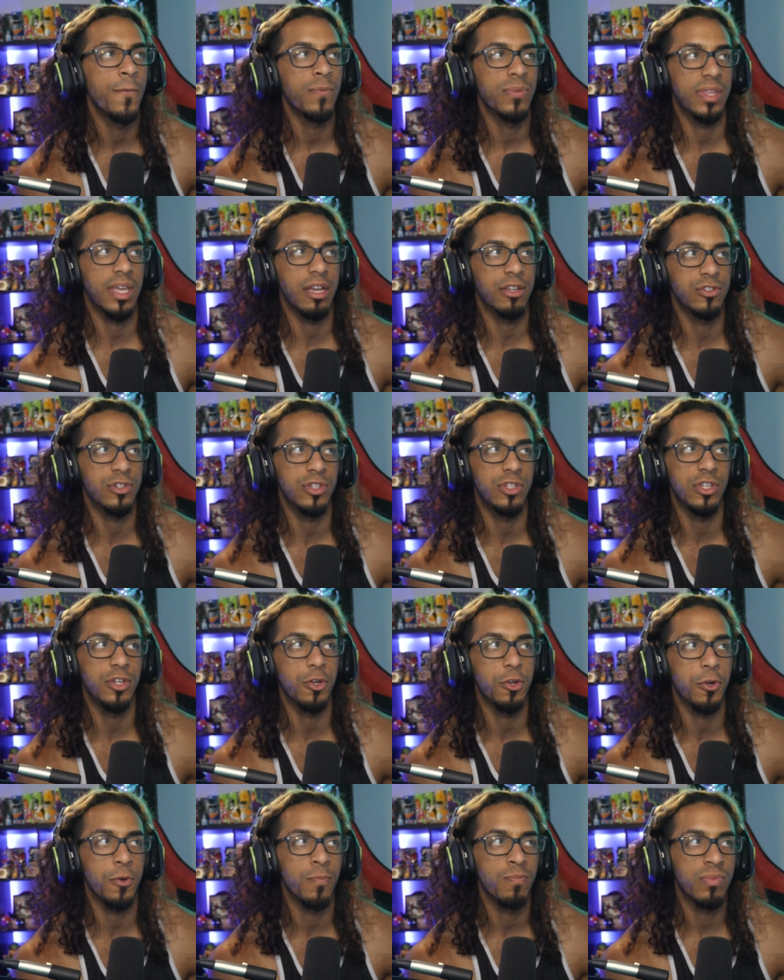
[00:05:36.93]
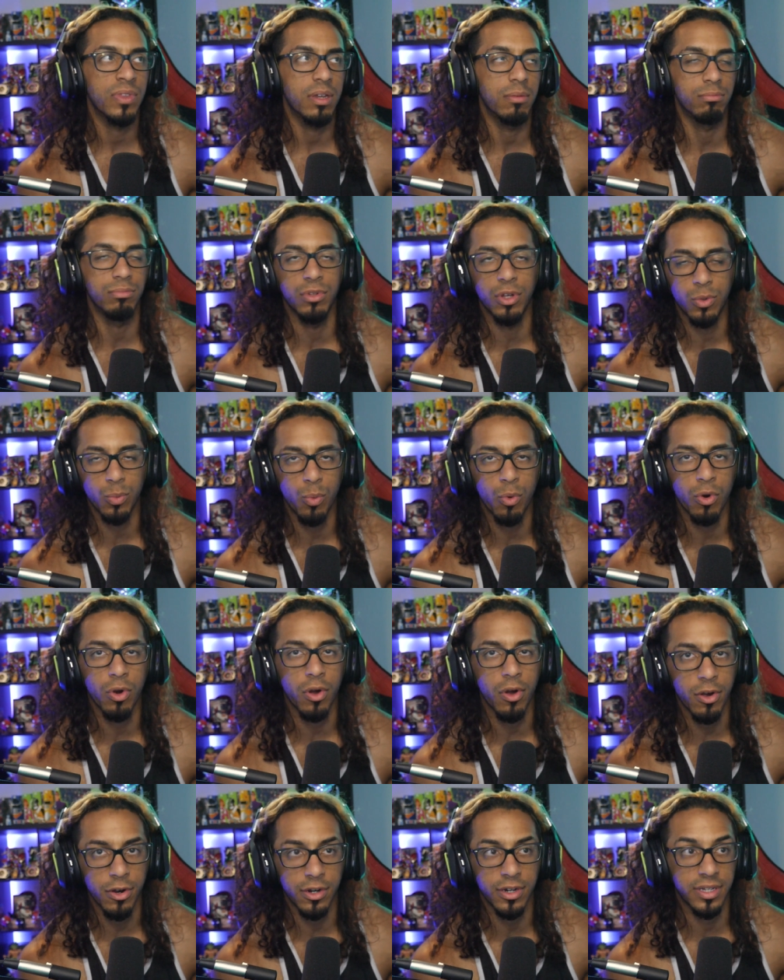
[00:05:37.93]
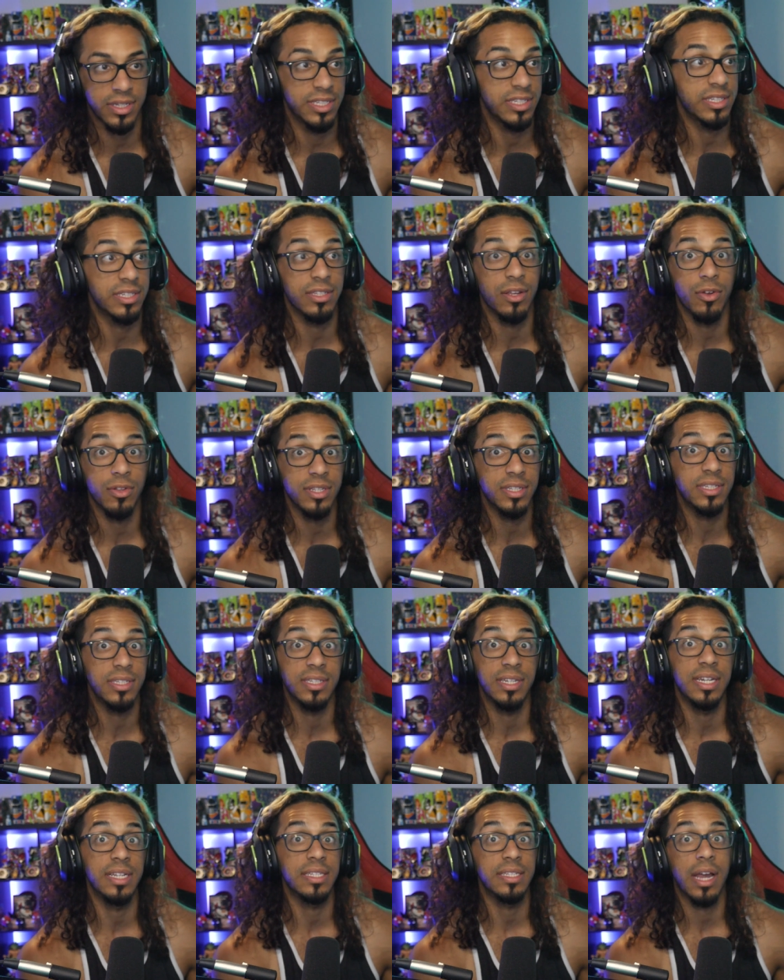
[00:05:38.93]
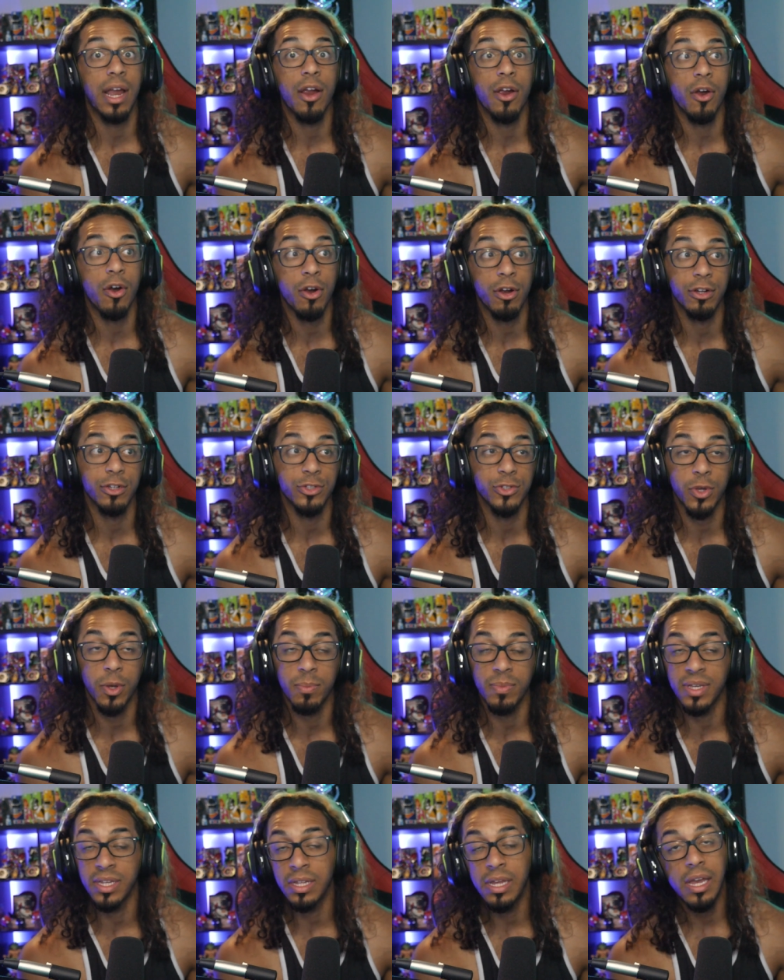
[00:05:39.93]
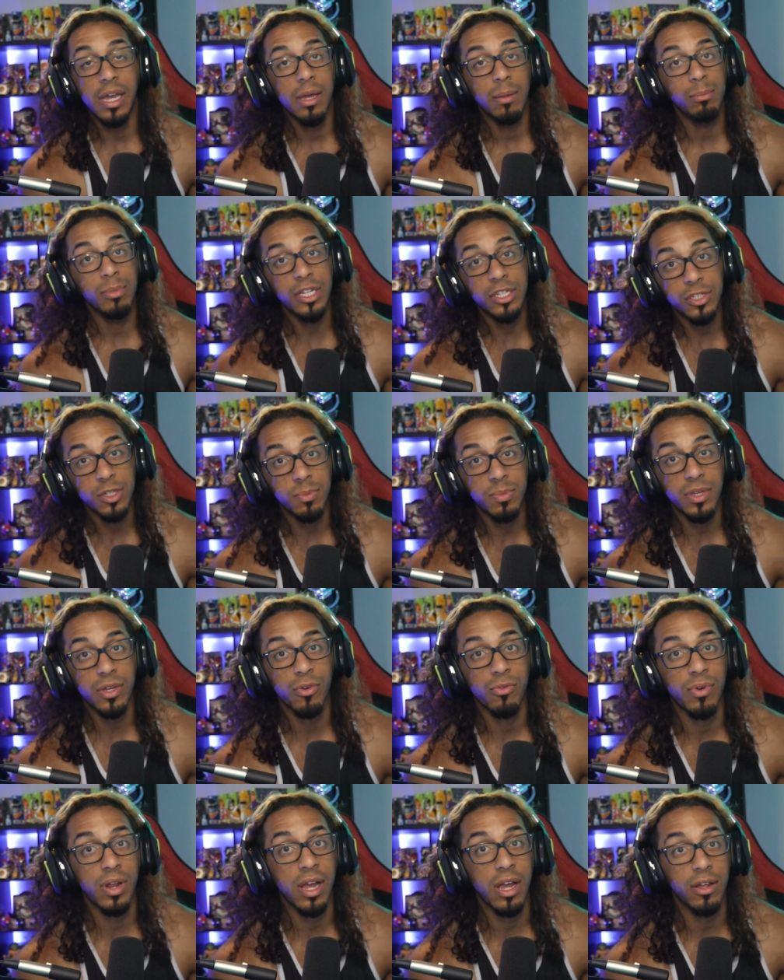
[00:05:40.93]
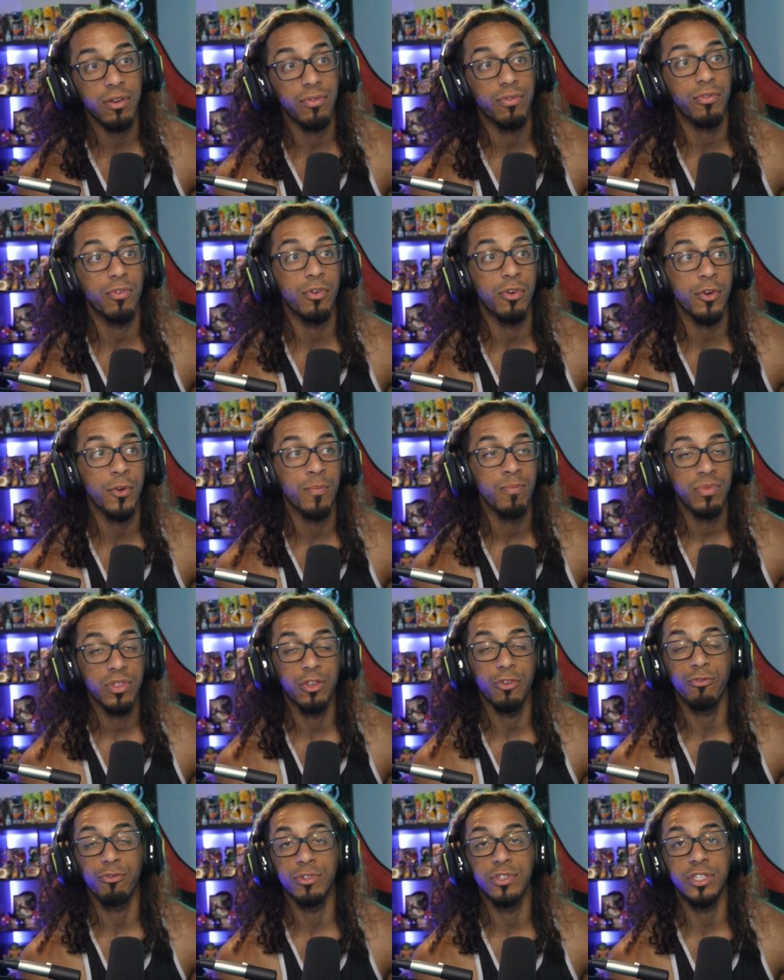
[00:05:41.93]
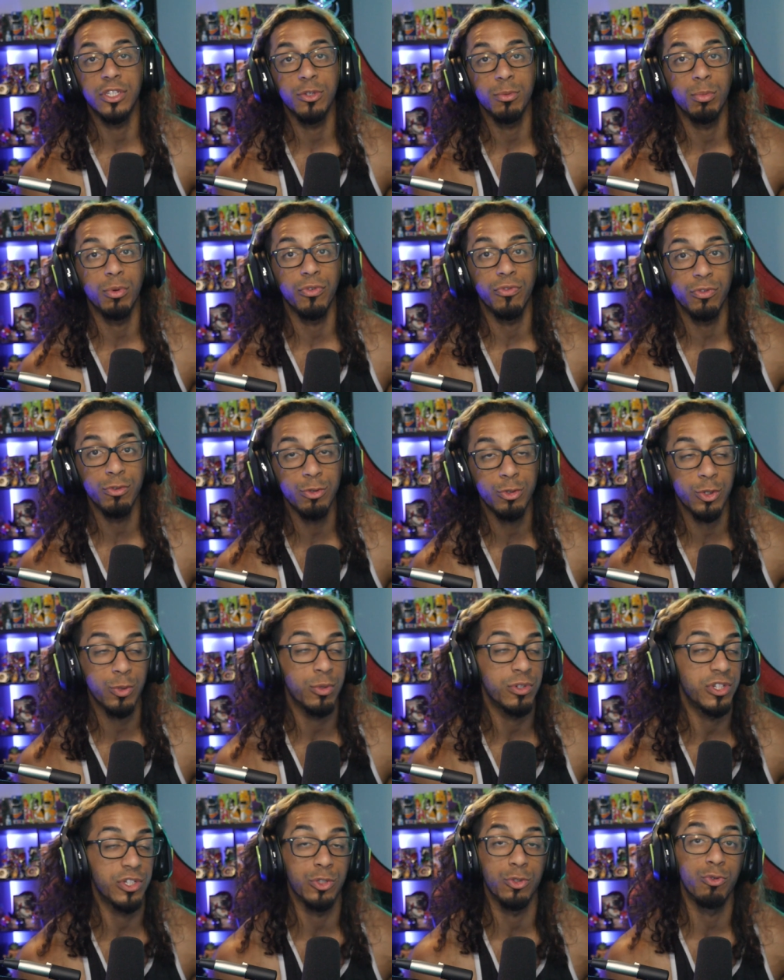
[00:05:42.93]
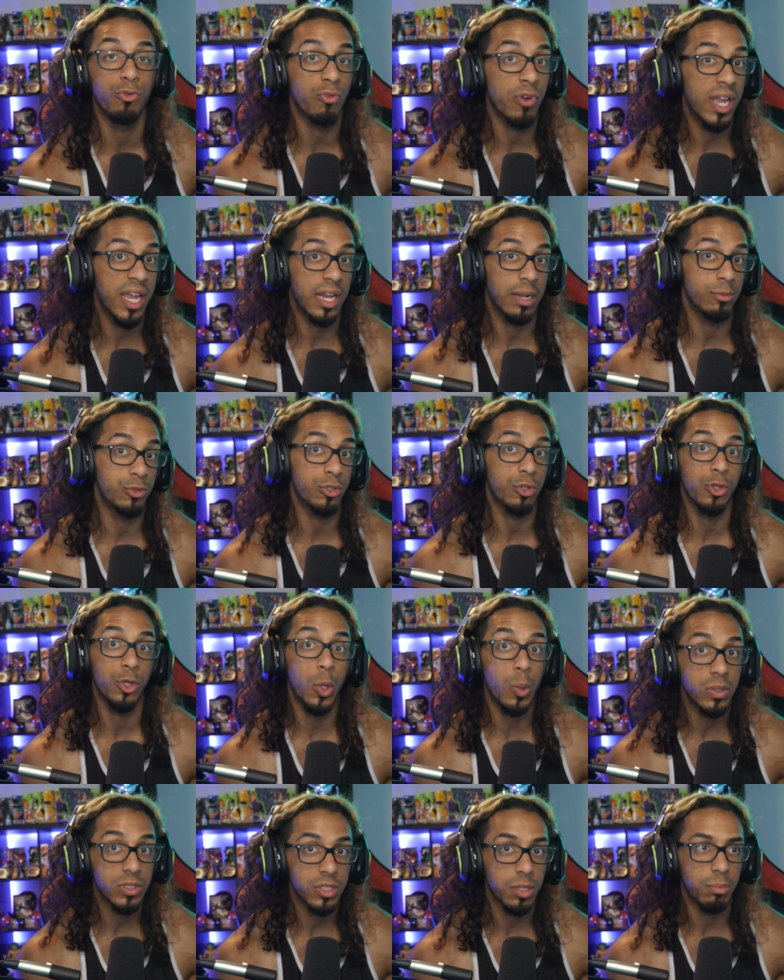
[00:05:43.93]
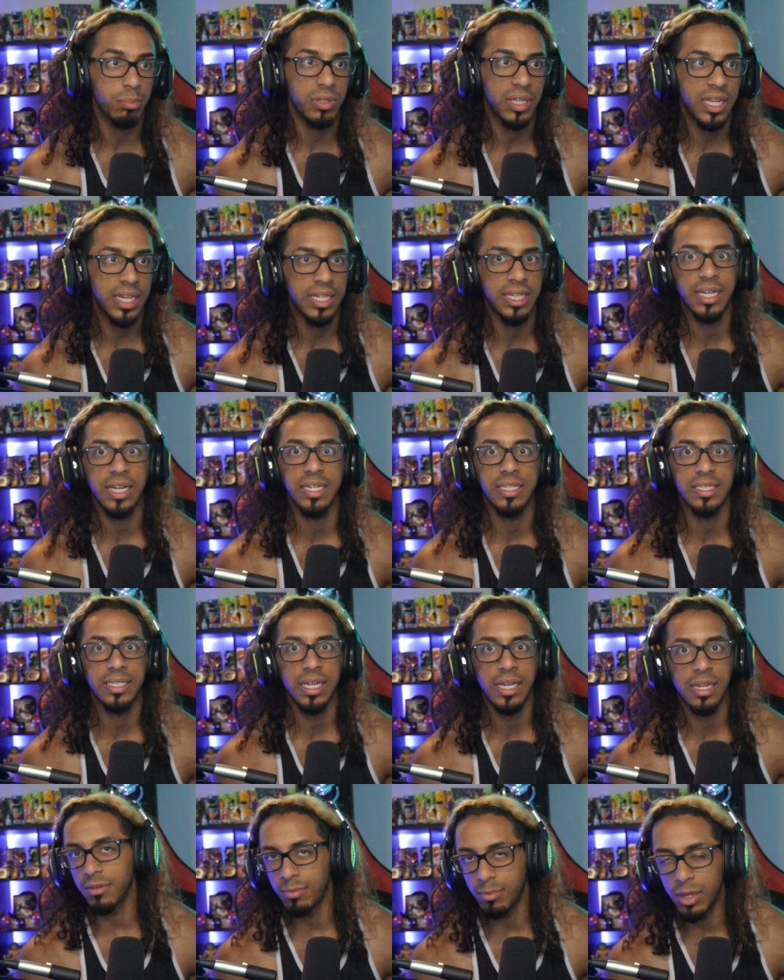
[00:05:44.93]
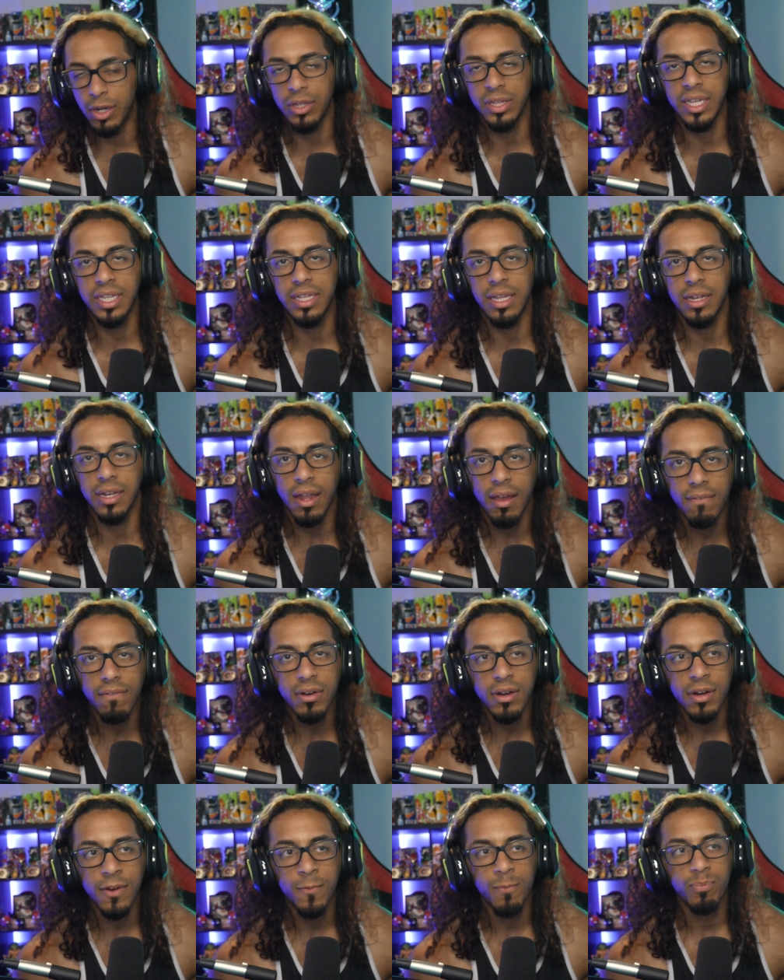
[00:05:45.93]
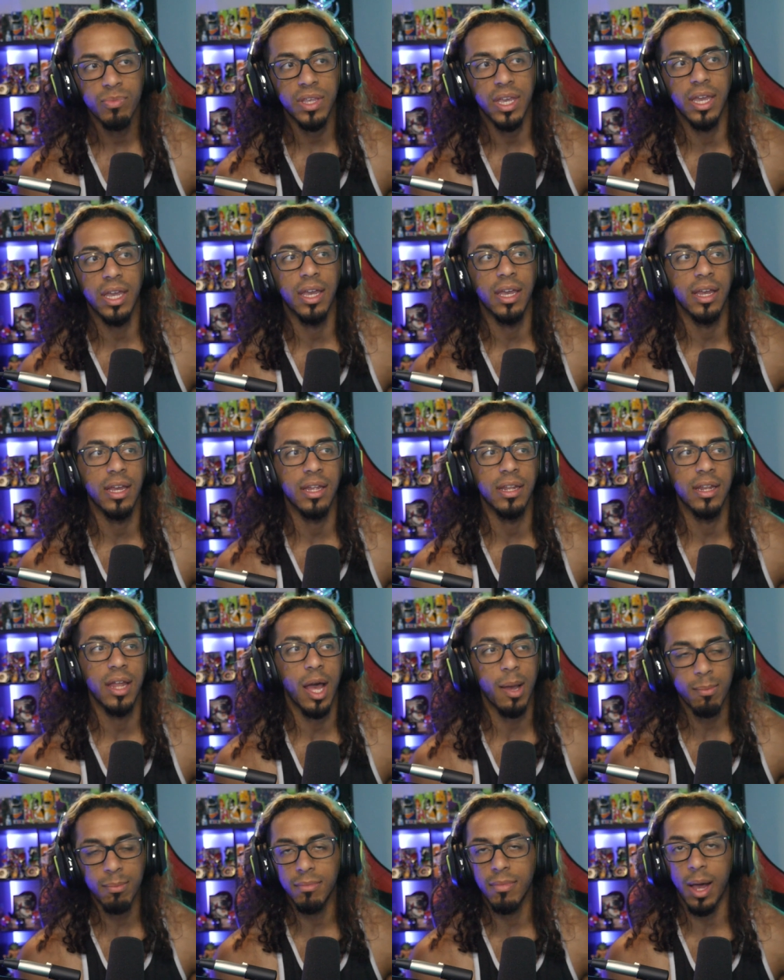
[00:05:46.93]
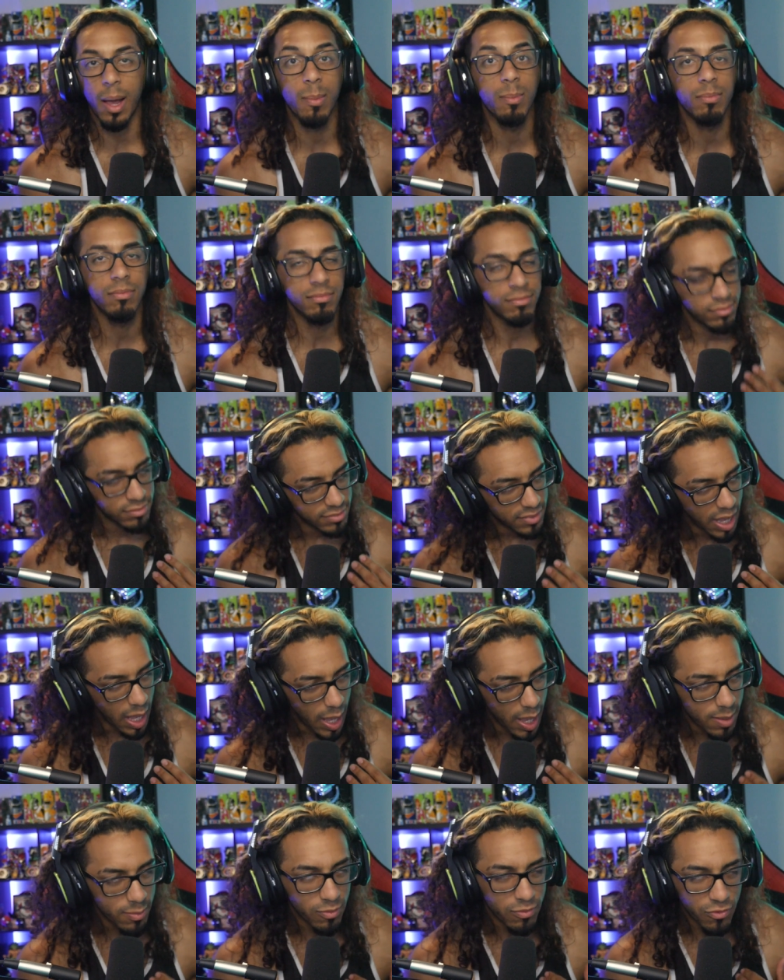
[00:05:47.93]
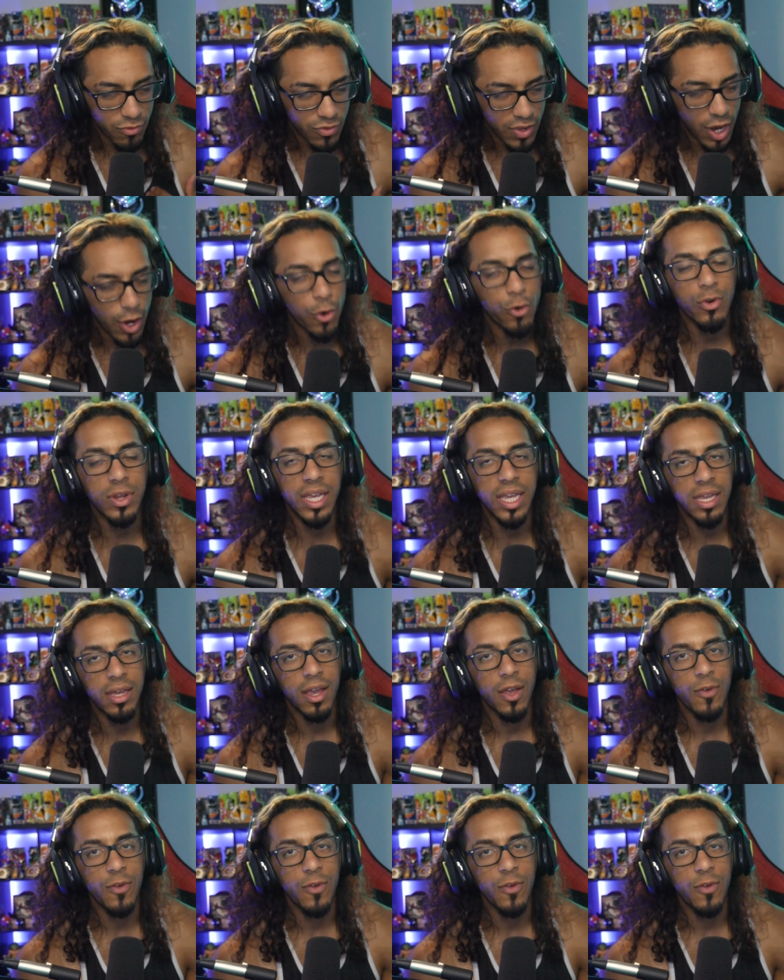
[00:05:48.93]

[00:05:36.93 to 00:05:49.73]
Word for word: thousand year blood war arc and this is a, this is an entire arc so i mean bleach could be around for the foreseeable future which is great i'm sure no one's complaining like i said better late than never and i'm i'm i'm very